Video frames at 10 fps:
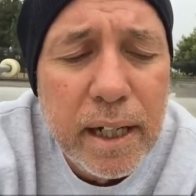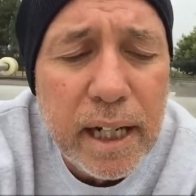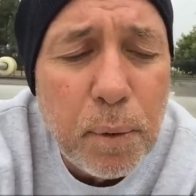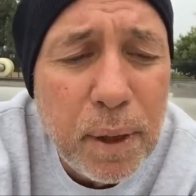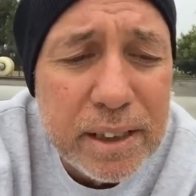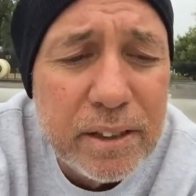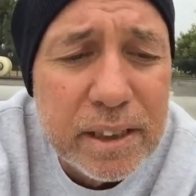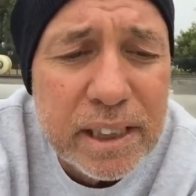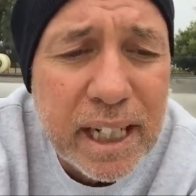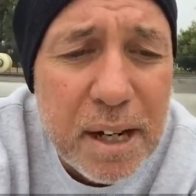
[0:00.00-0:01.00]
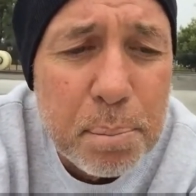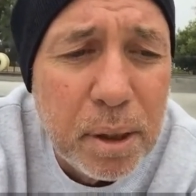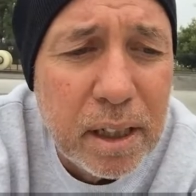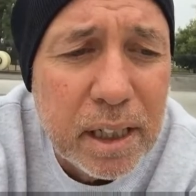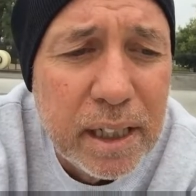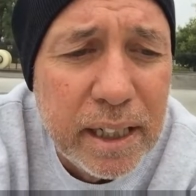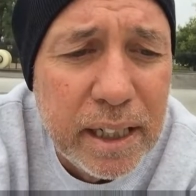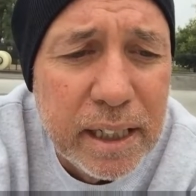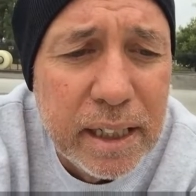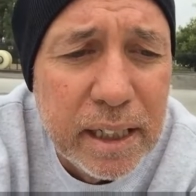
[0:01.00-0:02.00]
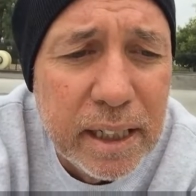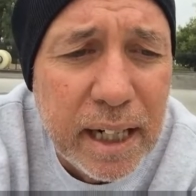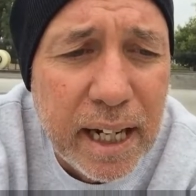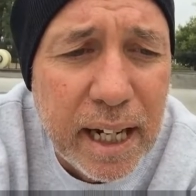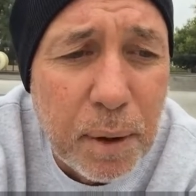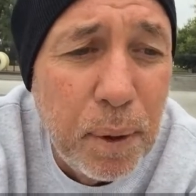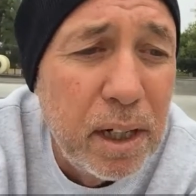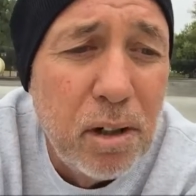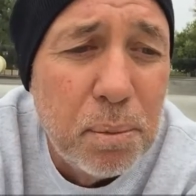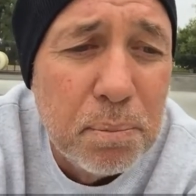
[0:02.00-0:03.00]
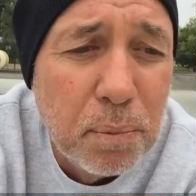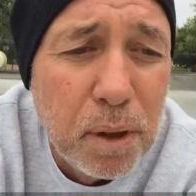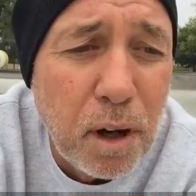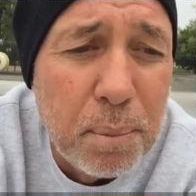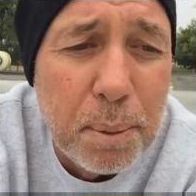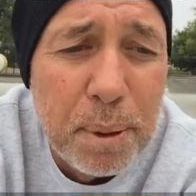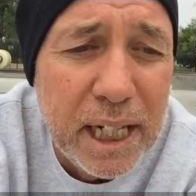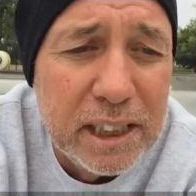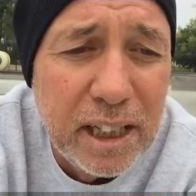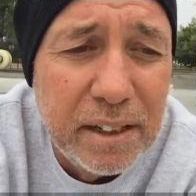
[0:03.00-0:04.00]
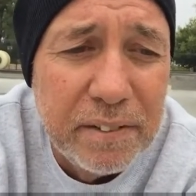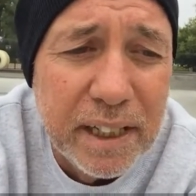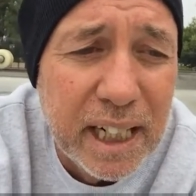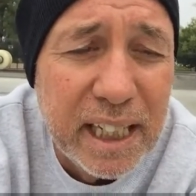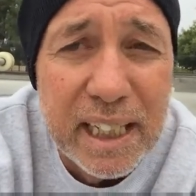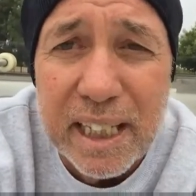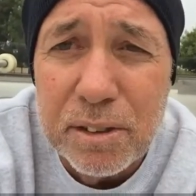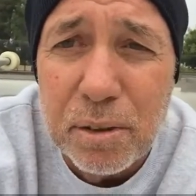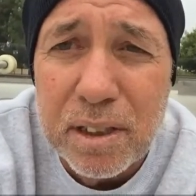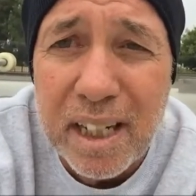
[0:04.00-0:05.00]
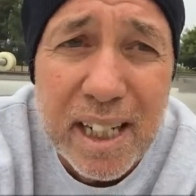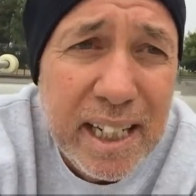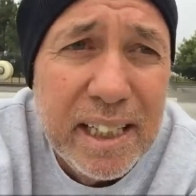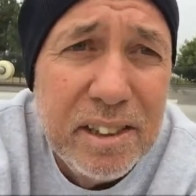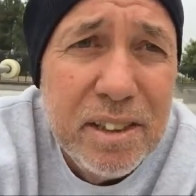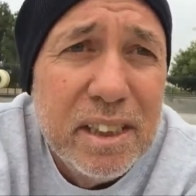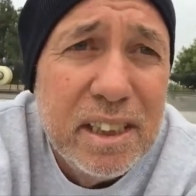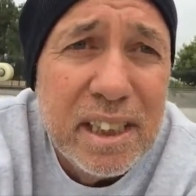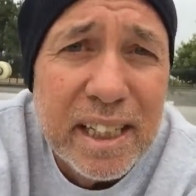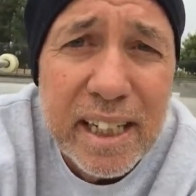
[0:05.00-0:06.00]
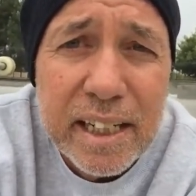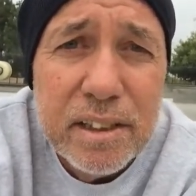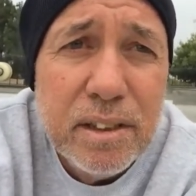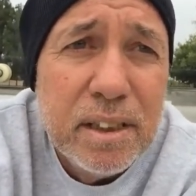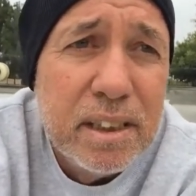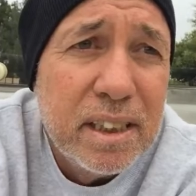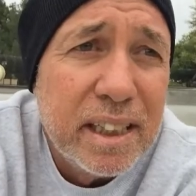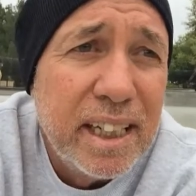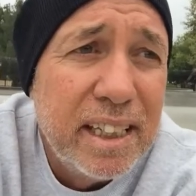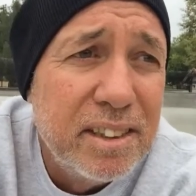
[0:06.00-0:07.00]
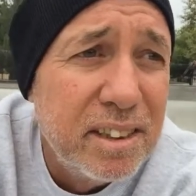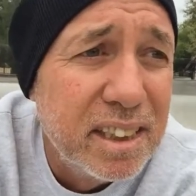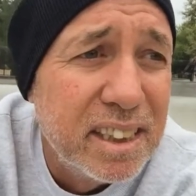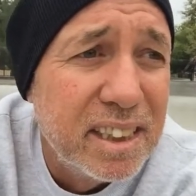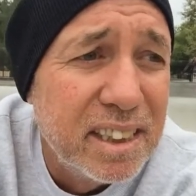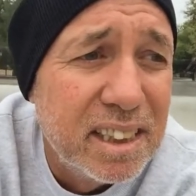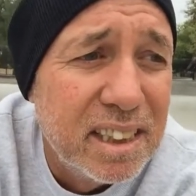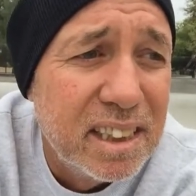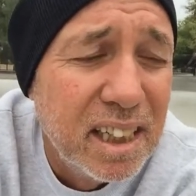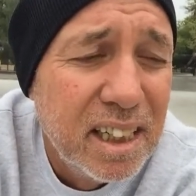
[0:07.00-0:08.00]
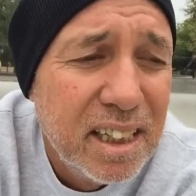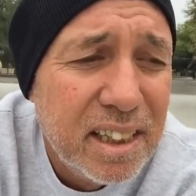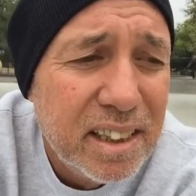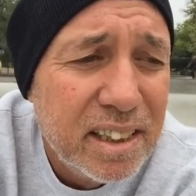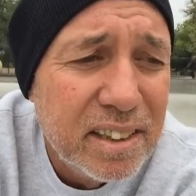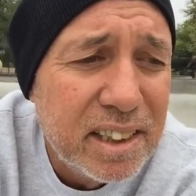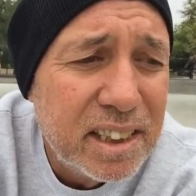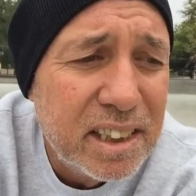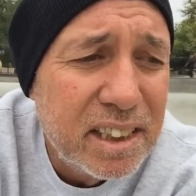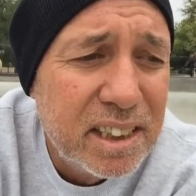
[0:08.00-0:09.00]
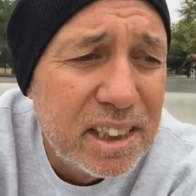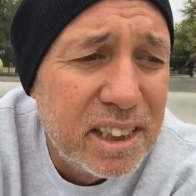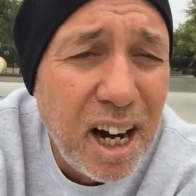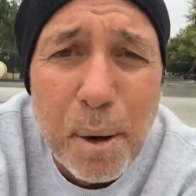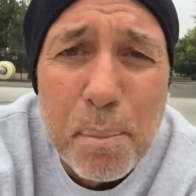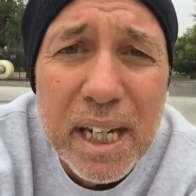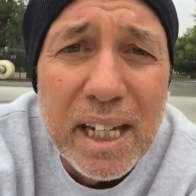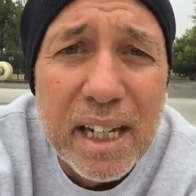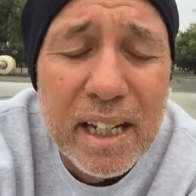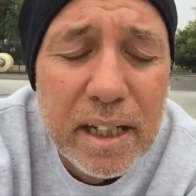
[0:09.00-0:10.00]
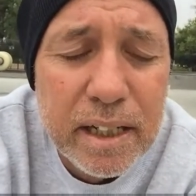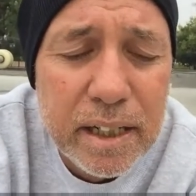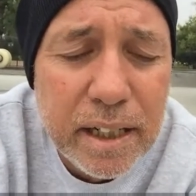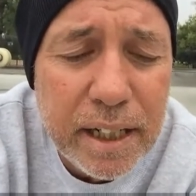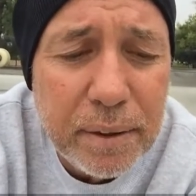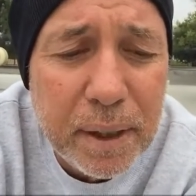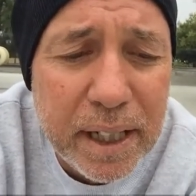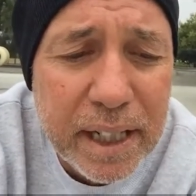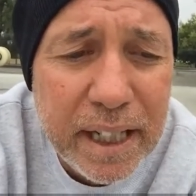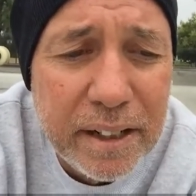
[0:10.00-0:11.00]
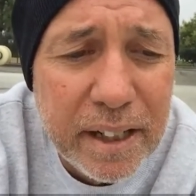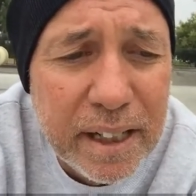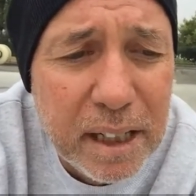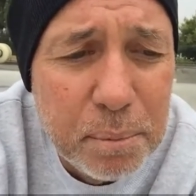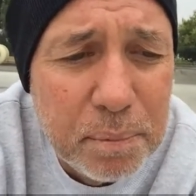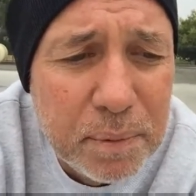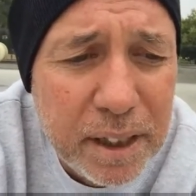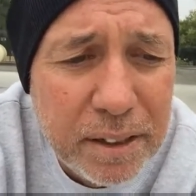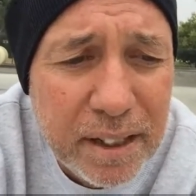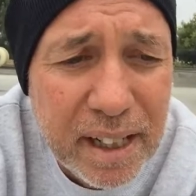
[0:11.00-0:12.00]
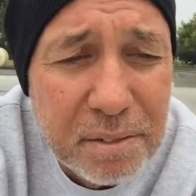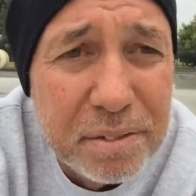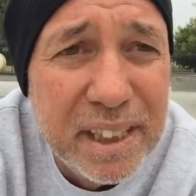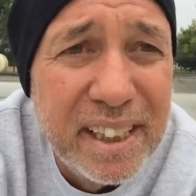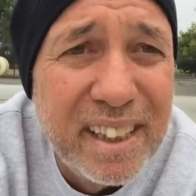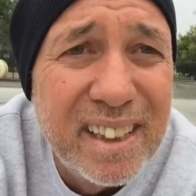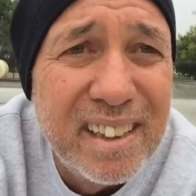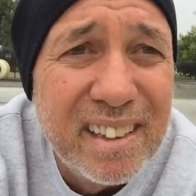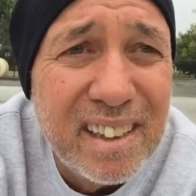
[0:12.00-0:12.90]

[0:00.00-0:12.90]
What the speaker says: And I went to the skate park, and I went home with all my pads on, everything. I told God, I can't do this. This is just not me. Anyway, here I am, a year and a half later.